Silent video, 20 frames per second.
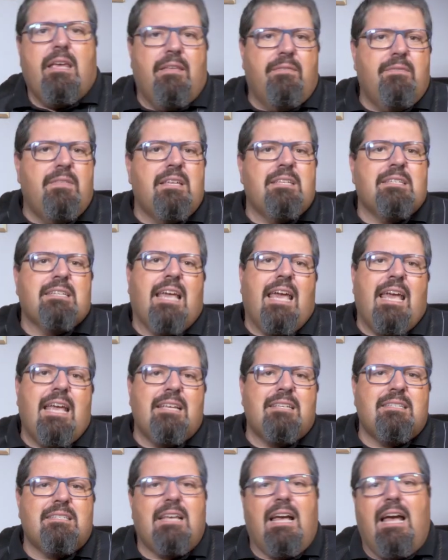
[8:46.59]
In this
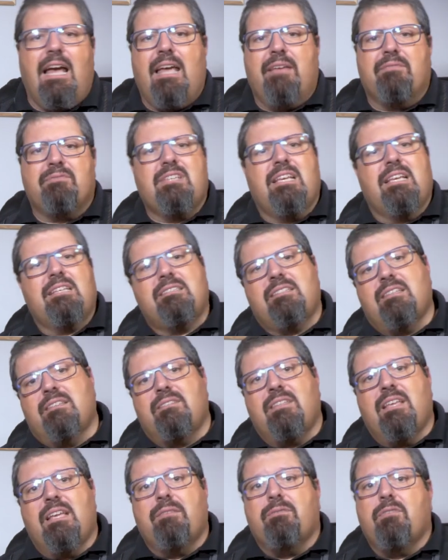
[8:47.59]
case, I have
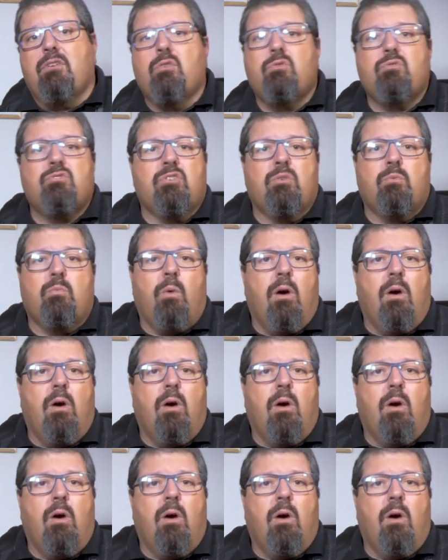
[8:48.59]
tested the Evolution